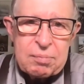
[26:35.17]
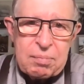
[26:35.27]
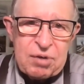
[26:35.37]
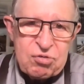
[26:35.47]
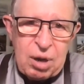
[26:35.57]

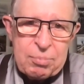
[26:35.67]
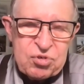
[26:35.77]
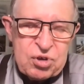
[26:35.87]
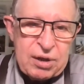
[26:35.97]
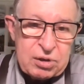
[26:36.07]
My job is
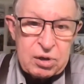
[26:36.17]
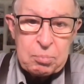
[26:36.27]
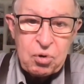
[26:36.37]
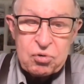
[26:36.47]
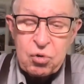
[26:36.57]
to get little
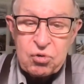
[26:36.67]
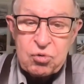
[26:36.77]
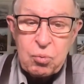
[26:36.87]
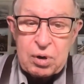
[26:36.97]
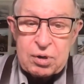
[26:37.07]
bookstores
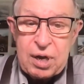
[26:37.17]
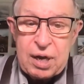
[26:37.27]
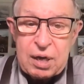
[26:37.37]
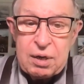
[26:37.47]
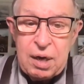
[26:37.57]
to want to
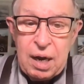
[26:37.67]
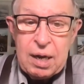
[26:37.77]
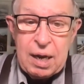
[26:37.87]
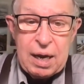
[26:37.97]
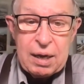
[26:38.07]
take it.
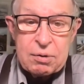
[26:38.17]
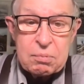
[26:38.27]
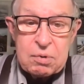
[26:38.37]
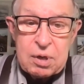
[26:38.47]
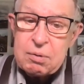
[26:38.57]
And
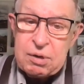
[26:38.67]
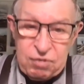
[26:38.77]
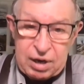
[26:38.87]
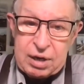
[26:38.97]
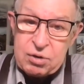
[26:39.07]

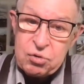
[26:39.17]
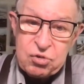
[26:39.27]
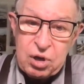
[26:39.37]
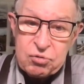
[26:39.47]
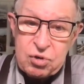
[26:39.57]
if I get good
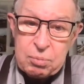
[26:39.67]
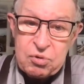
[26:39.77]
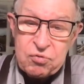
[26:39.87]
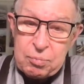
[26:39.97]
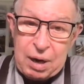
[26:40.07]
sales
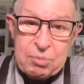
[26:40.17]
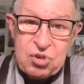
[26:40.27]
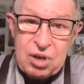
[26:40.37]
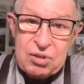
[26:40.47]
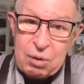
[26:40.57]
numbers from
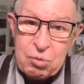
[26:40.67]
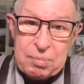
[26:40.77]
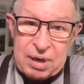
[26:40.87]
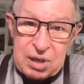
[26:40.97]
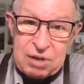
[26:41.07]
Amazon, that will
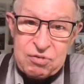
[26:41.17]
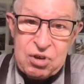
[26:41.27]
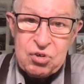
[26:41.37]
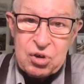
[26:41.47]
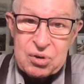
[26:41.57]
make life
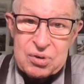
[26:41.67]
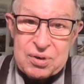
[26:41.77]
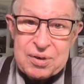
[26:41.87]
easier.